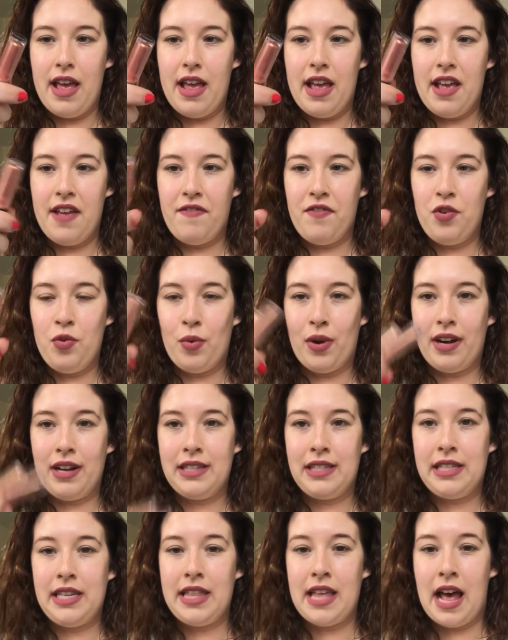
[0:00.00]
if you want to
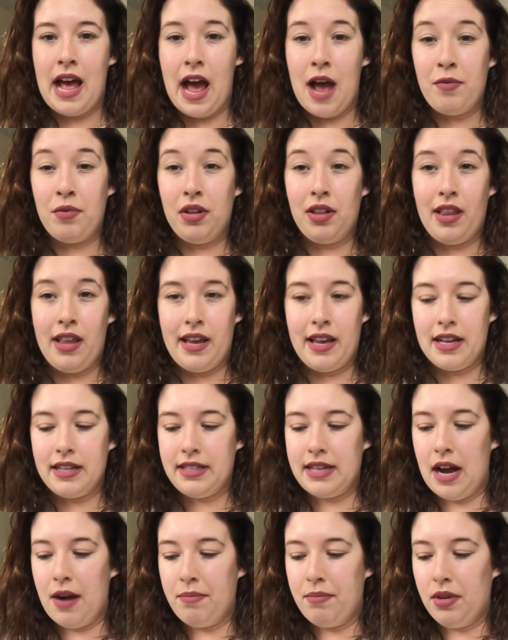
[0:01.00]
see that, I will link it
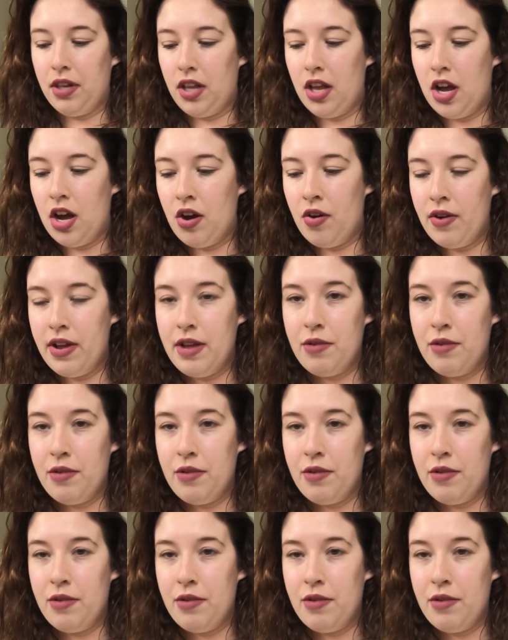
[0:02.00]
down below.